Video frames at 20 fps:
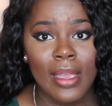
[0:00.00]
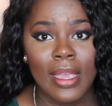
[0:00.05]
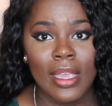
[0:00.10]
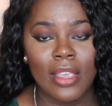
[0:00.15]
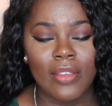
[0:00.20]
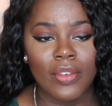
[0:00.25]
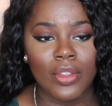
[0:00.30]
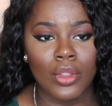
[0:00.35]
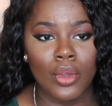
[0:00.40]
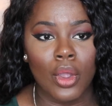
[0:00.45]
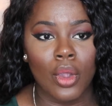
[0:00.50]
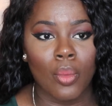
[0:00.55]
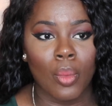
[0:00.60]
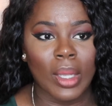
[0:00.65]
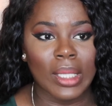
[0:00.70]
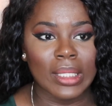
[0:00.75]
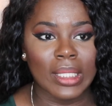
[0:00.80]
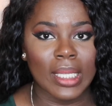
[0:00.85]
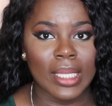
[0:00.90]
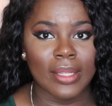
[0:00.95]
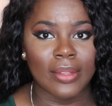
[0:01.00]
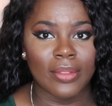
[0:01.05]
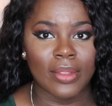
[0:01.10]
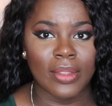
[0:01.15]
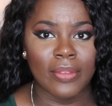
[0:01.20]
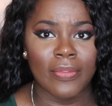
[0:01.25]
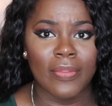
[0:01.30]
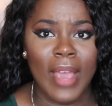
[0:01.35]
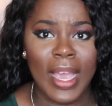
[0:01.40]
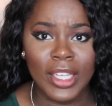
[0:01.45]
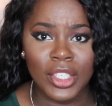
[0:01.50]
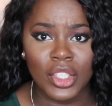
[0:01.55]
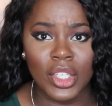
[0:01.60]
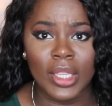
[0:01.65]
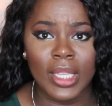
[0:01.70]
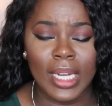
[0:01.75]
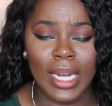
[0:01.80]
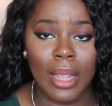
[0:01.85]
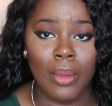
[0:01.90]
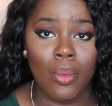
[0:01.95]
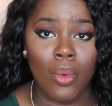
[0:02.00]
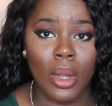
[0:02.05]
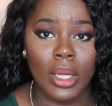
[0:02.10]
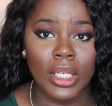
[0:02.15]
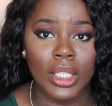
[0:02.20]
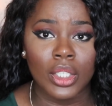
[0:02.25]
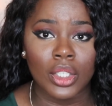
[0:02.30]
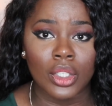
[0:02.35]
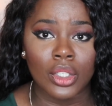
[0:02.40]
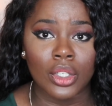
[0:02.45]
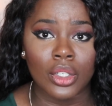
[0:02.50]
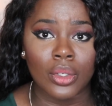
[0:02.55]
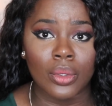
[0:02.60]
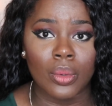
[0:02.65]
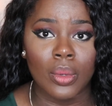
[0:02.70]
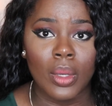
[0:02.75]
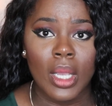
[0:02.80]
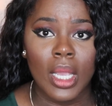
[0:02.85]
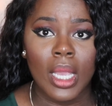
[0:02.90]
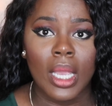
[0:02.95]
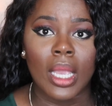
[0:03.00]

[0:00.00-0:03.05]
Even though it wasn't the fashion that I wanted to do,